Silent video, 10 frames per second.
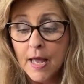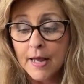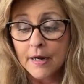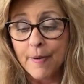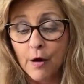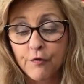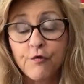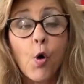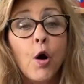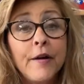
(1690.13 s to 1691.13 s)
and about
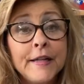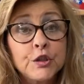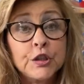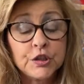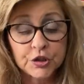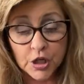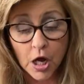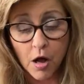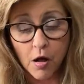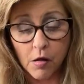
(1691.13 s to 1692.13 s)
four inches
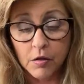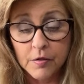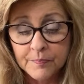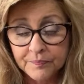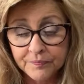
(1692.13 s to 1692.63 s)
tall.